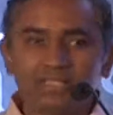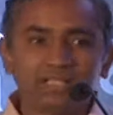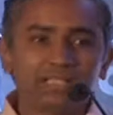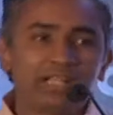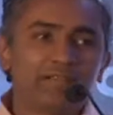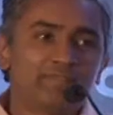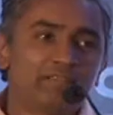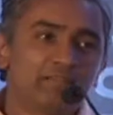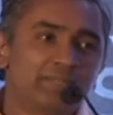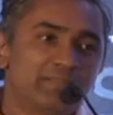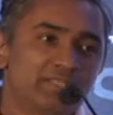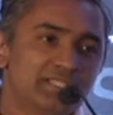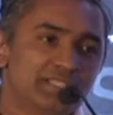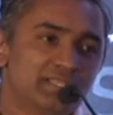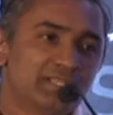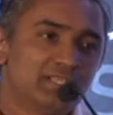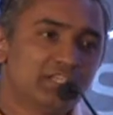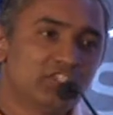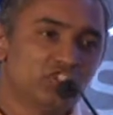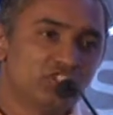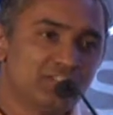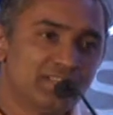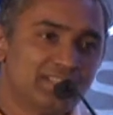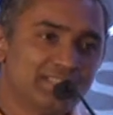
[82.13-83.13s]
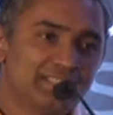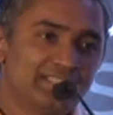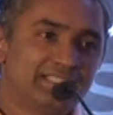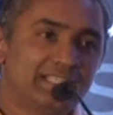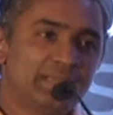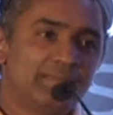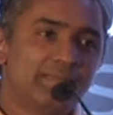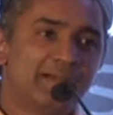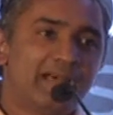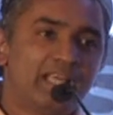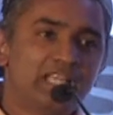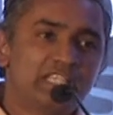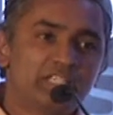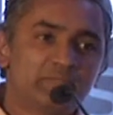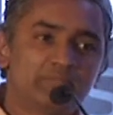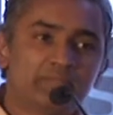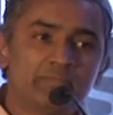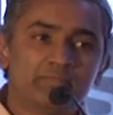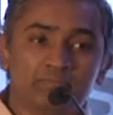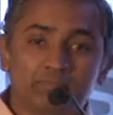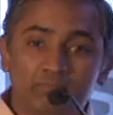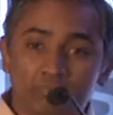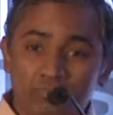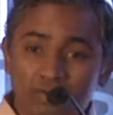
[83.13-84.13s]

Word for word: the governments are digitizing their management,